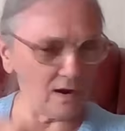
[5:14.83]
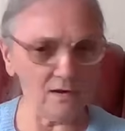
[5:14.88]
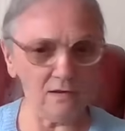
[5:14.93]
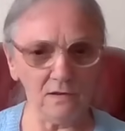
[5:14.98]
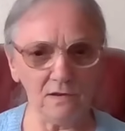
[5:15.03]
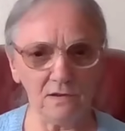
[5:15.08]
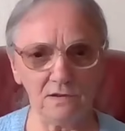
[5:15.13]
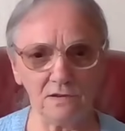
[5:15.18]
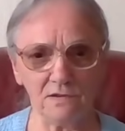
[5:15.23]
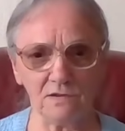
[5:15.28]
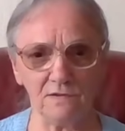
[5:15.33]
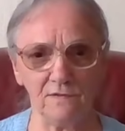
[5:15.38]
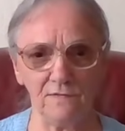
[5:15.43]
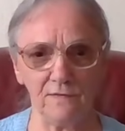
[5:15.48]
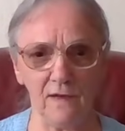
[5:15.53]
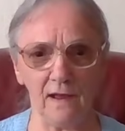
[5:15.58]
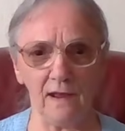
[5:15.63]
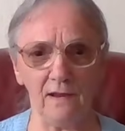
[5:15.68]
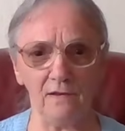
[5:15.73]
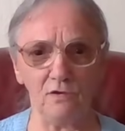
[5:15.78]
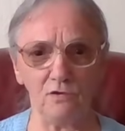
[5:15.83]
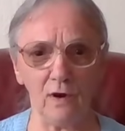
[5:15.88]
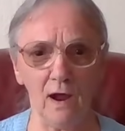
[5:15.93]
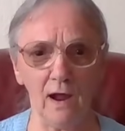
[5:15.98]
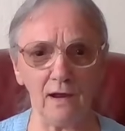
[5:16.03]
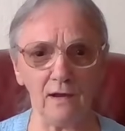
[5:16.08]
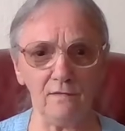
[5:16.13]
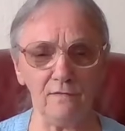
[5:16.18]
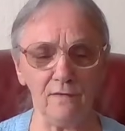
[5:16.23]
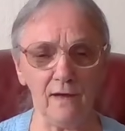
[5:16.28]
looking to find,
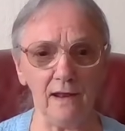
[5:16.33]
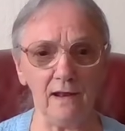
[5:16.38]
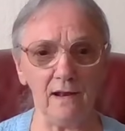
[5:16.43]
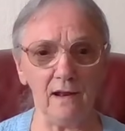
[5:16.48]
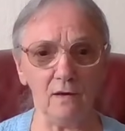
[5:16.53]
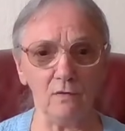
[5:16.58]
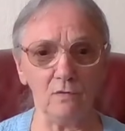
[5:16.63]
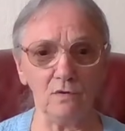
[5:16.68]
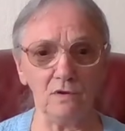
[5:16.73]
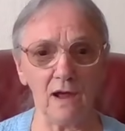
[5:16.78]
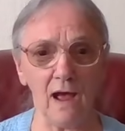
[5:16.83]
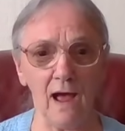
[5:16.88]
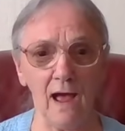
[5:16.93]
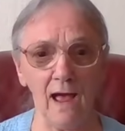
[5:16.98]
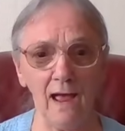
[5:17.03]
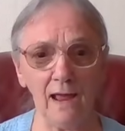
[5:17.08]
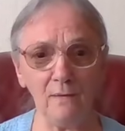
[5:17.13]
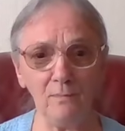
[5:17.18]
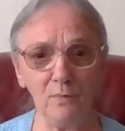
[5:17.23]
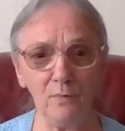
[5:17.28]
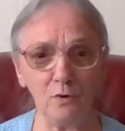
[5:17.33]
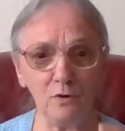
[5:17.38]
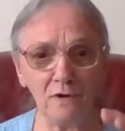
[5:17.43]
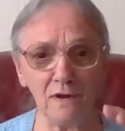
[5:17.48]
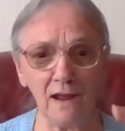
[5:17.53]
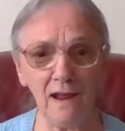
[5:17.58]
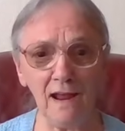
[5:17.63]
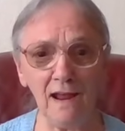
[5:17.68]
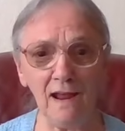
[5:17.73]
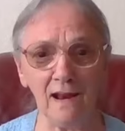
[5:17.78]
try to find out. I
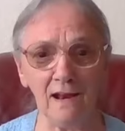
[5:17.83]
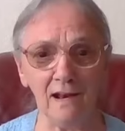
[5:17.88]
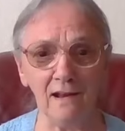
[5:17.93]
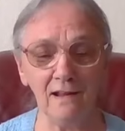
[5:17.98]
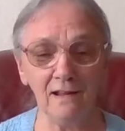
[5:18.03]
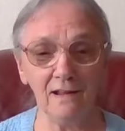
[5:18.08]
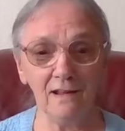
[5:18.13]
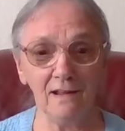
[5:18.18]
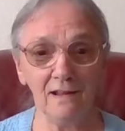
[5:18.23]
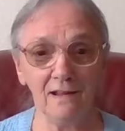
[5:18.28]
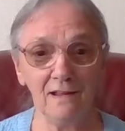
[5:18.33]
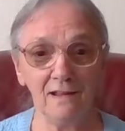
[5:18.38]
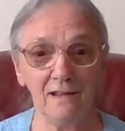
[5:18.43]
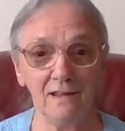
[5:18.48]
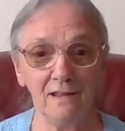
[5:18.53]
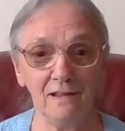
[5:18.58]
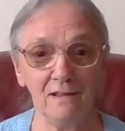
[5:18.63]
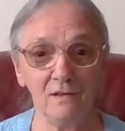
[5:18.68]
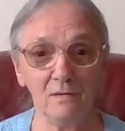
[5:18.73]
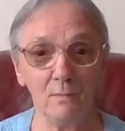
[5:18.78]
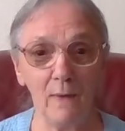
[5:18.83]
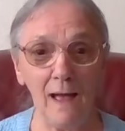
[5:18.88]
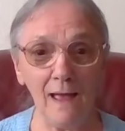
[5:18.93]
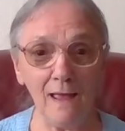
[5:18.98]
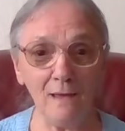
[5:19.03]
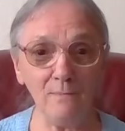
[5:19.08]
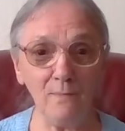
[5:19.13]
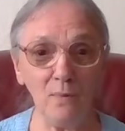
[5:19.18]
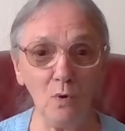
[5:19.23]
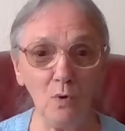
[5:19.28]
put in
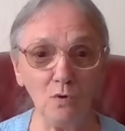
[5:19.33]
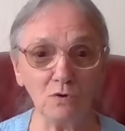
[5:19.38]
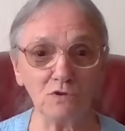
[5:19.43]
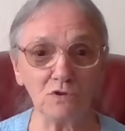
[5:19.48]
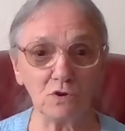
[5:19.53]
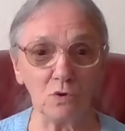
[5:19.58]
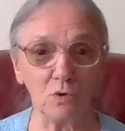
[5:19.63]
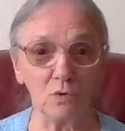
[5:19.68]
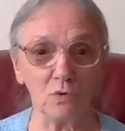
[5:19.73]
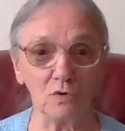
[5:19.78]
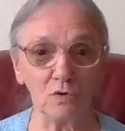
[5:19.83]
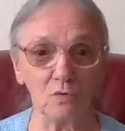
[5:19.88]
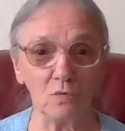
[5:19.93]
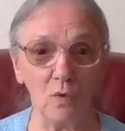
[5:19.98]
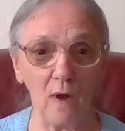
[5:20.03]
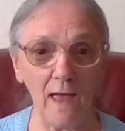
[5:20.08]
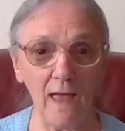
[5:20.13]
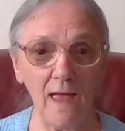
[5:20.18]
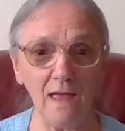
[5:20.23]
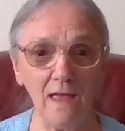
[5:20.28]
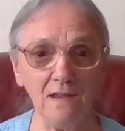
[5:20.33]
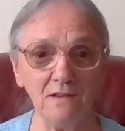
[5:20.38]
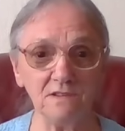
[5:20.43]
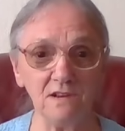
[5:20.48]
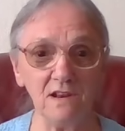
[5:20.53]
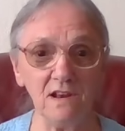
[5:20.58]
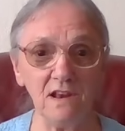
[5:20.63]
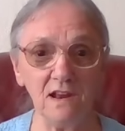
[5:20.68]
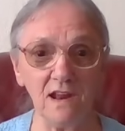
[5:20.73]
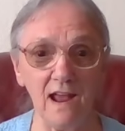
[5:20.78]
my postcode. Where
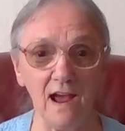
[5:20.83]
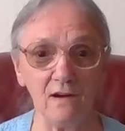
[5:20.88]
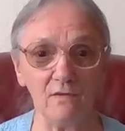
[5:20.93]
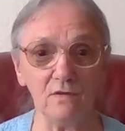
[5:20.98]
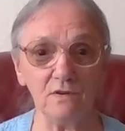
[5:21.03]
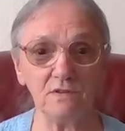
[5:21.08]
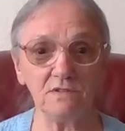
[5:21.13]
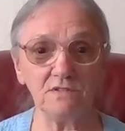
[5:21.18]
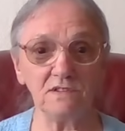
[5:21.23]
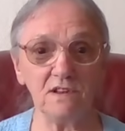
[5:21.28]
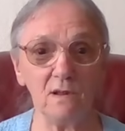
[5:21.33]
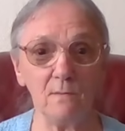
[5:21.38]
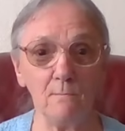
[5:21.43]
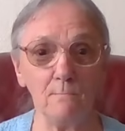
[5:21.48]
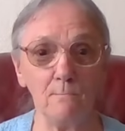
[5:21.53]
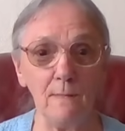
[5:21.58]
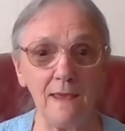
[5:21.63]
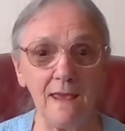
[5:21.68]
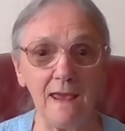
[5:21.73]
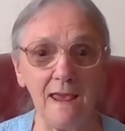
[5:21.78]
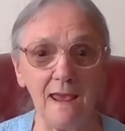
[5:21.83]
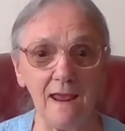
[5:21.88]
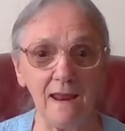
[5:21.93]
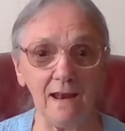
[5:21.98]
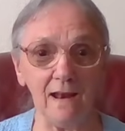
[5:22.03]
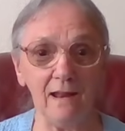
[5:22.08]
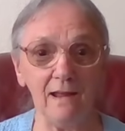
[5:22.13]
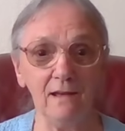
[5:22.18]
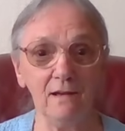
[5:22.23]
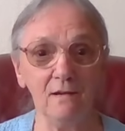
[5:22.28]
is the nearest
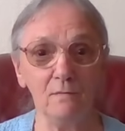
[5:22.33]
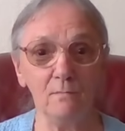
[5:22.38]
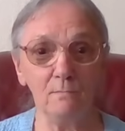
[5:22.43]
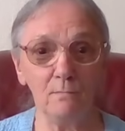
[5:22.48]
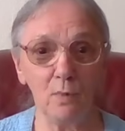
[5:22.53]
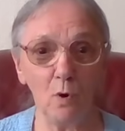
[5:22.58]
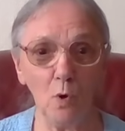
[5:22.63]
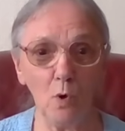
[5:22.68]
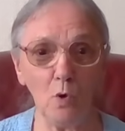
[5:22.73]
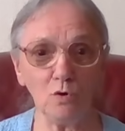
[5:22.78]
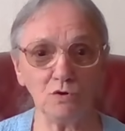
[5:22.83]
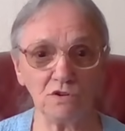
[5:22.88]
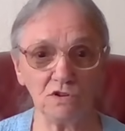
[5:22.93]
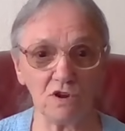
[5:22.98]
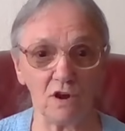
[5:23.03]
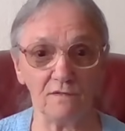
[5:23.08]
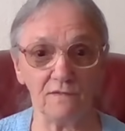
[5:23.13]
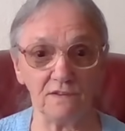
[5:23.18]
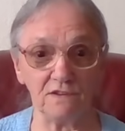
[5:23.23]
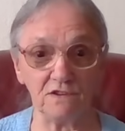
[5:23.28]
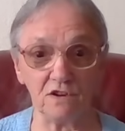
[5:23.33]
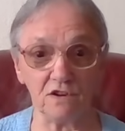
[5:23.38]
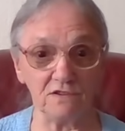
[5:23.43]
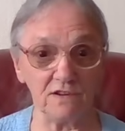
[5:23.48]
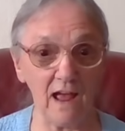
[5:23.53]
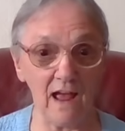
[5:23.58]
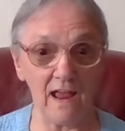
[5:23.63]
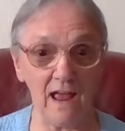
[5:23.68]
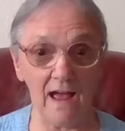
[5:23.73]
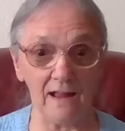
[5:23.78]
main post office?
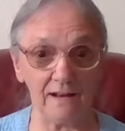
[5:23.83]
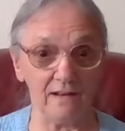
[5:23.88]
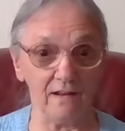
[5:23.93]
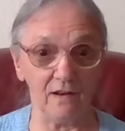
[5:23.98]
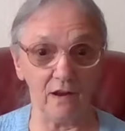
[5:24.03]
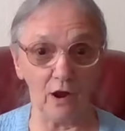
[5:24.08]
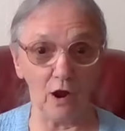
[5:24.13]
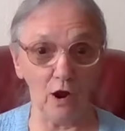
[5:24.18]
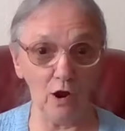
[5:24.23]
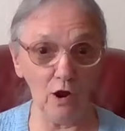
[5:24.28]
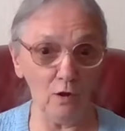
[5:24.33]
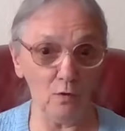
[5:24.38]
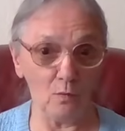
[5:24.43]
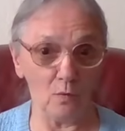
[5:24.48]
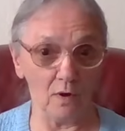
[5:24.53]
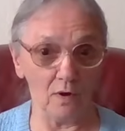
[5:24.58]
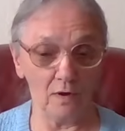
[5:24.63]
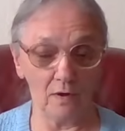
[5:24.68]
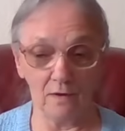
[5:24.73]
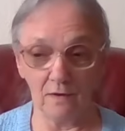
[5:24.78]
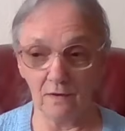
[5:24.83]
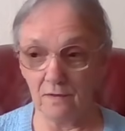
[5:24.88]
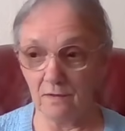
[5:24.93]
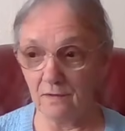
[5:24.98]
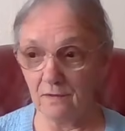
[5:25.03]
Because I hadn't a clue.